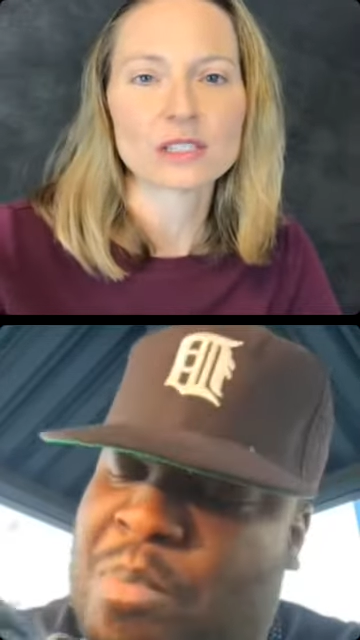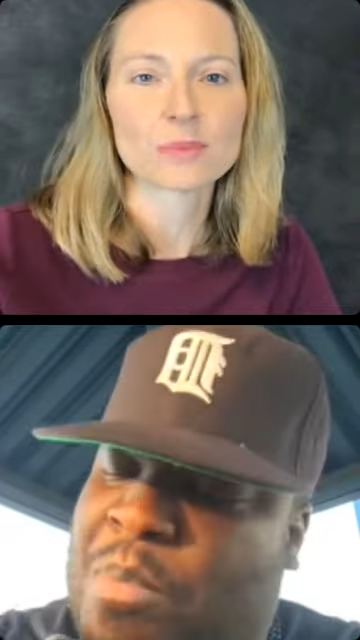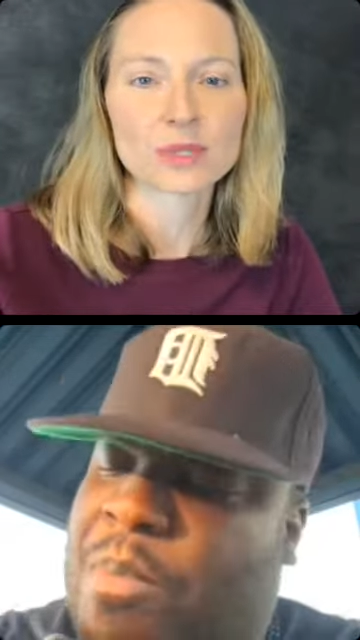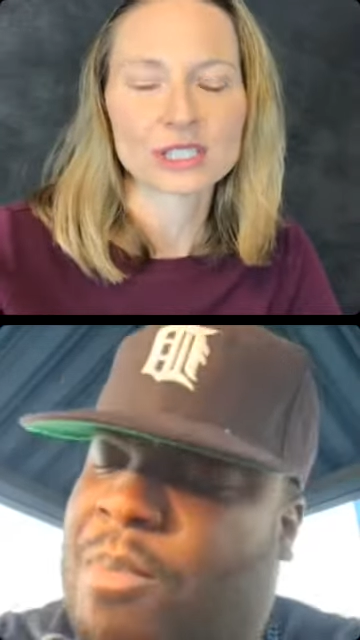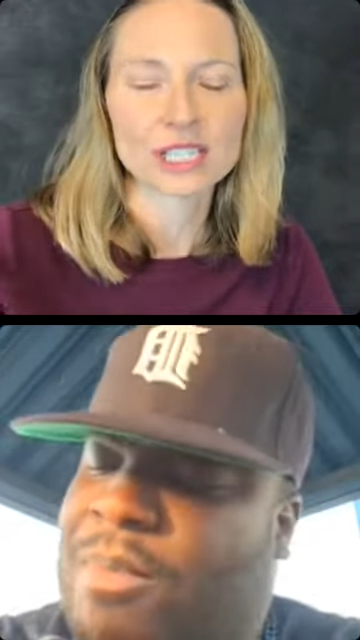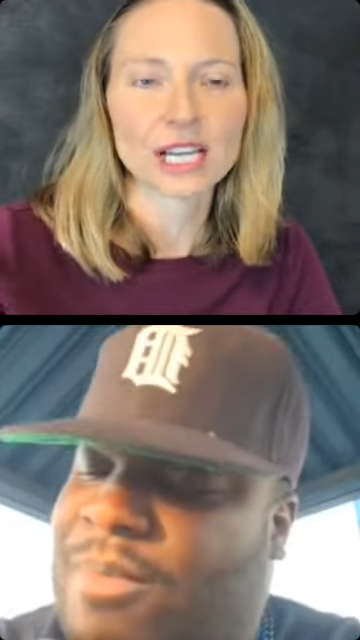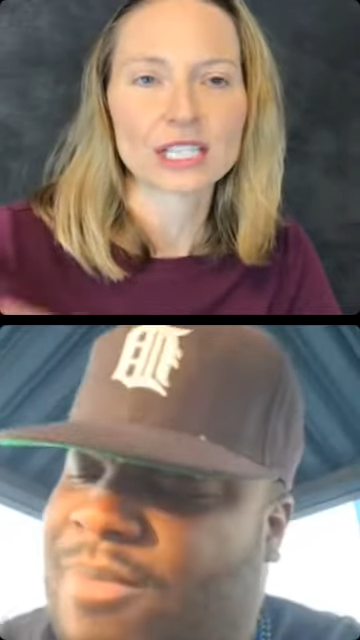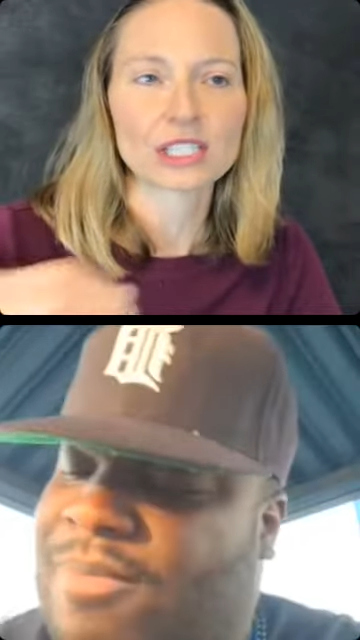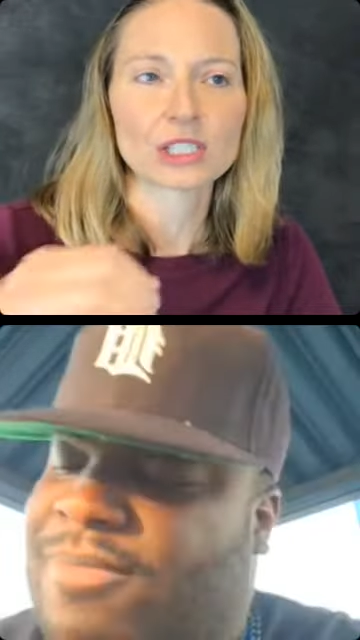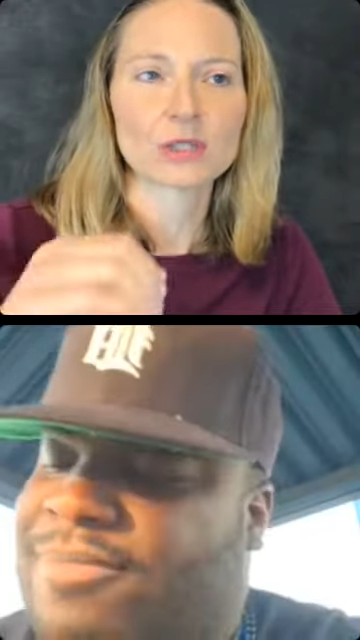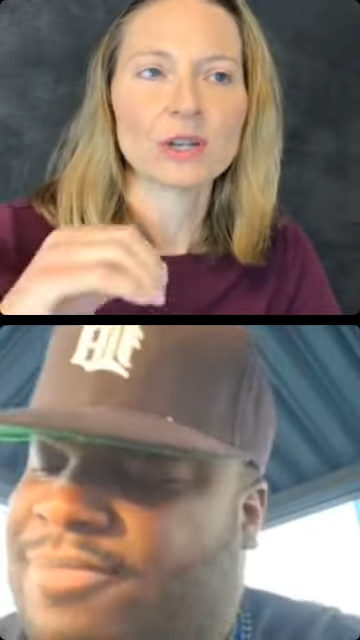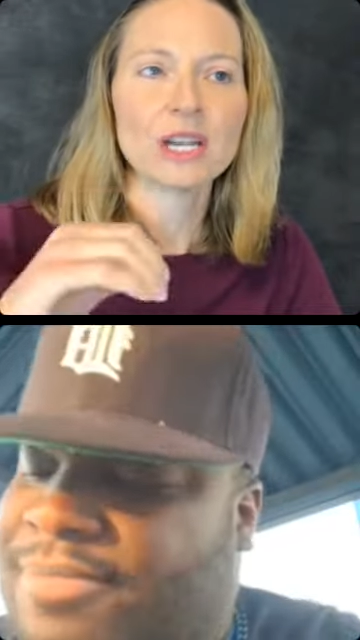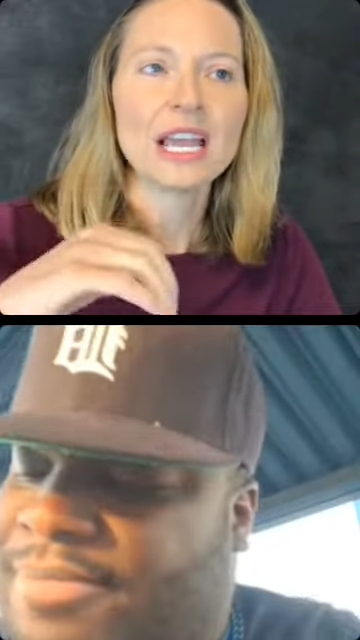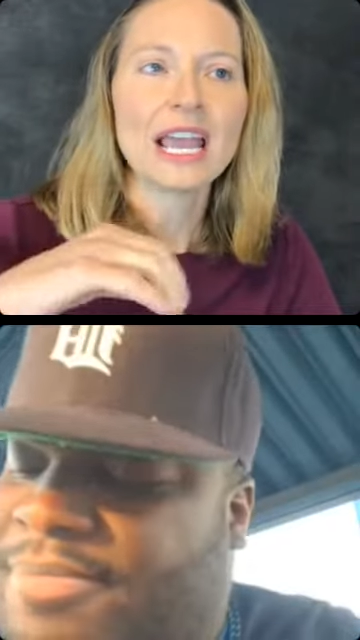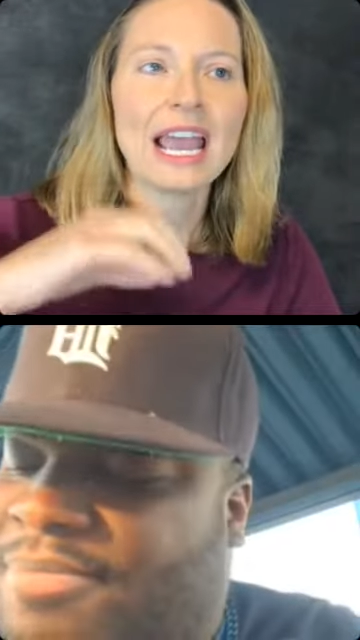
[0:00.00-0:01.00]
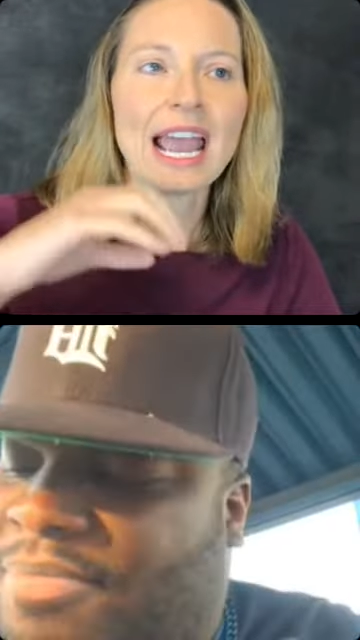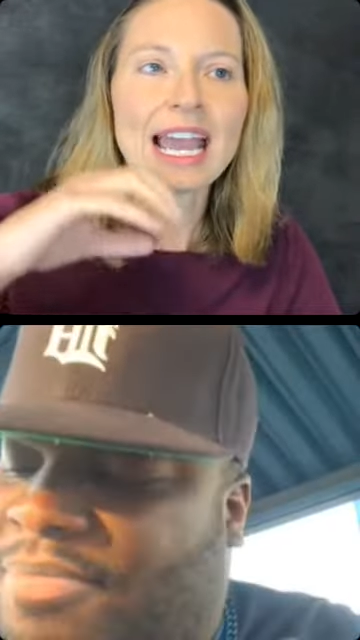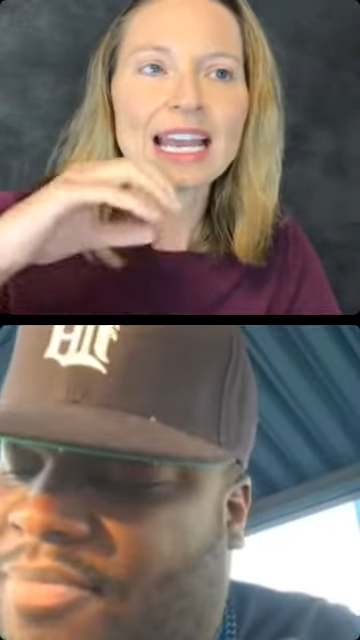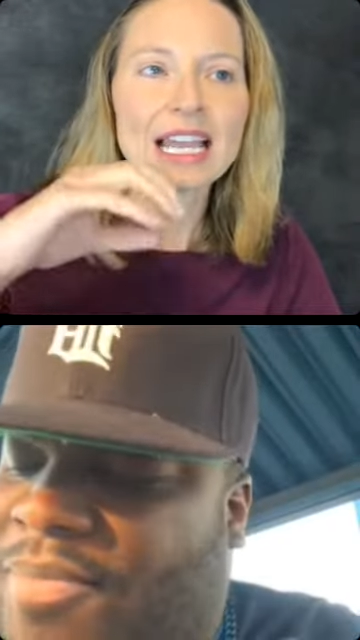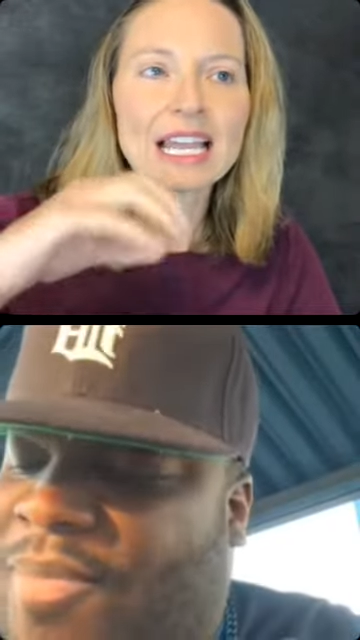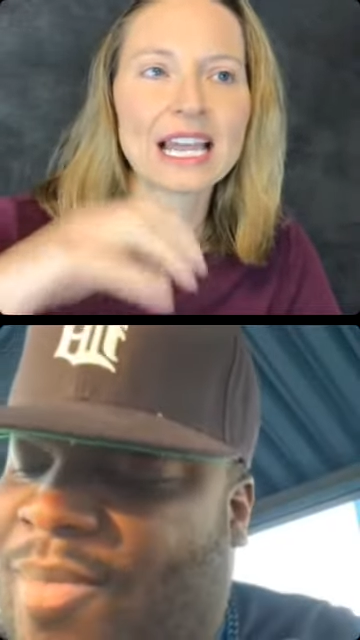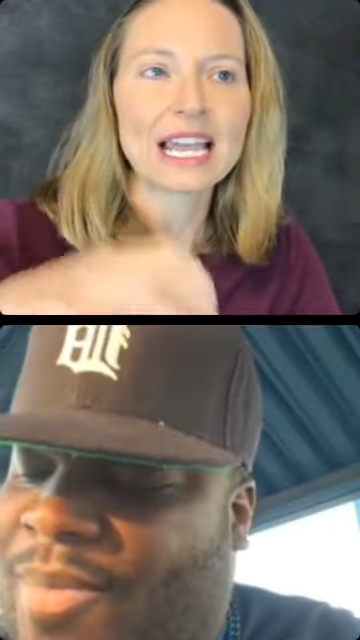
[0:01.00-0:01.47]
to protect you.
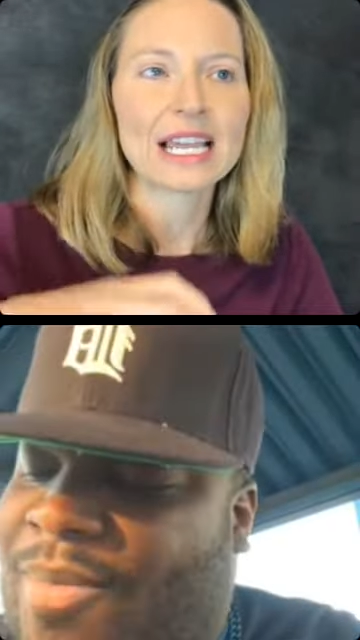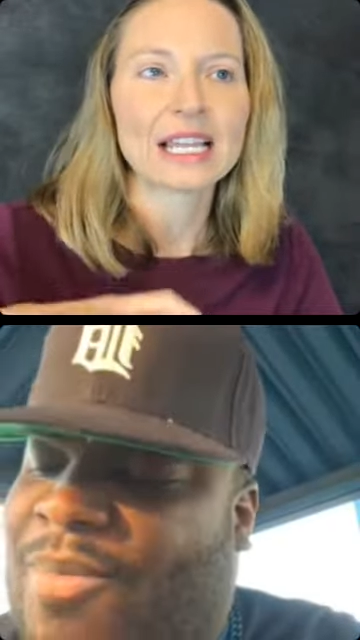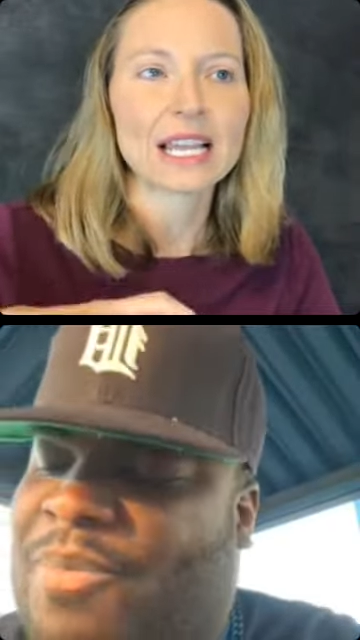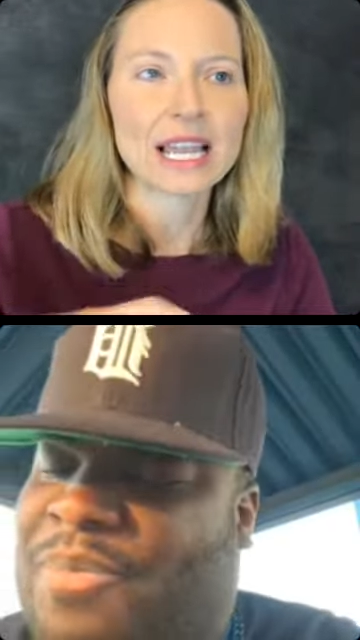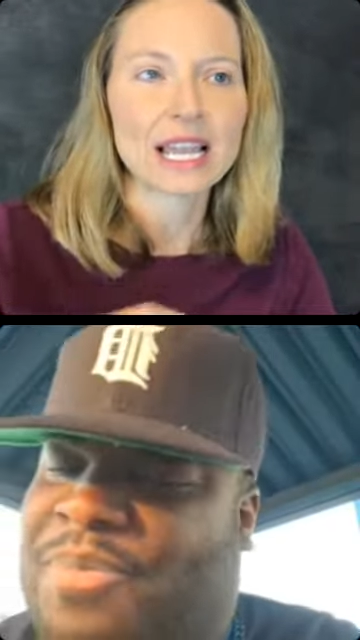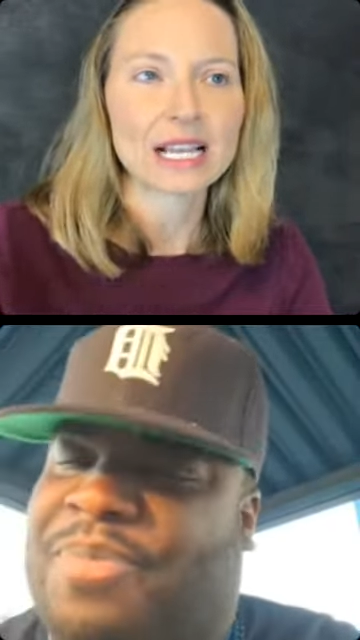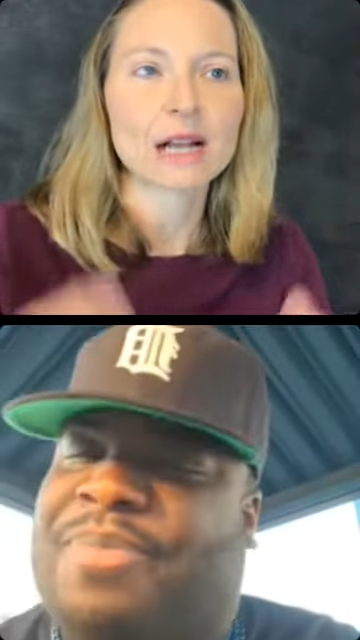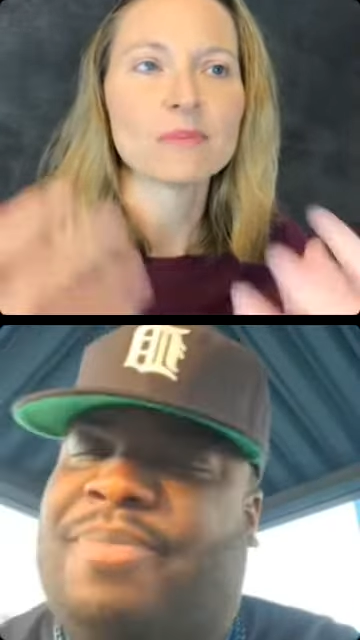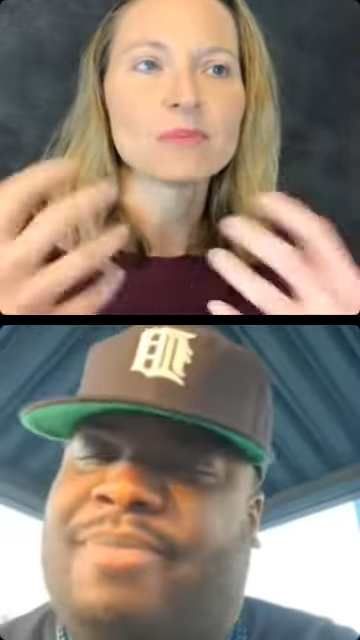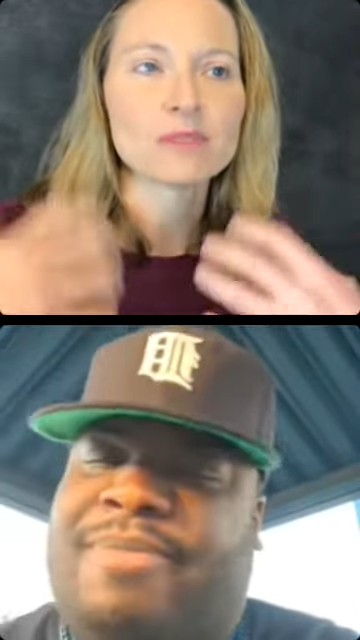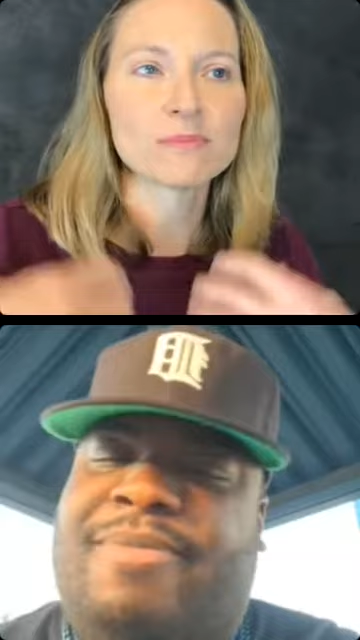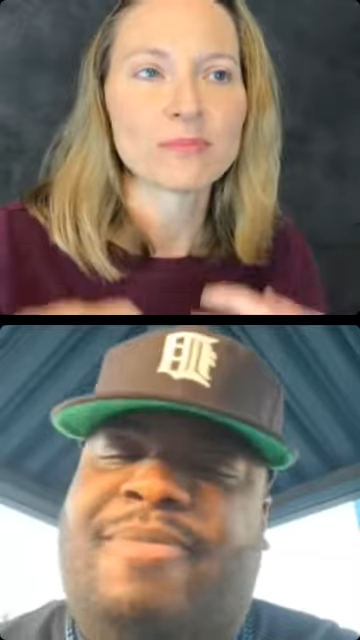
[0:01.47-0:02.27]
And it comes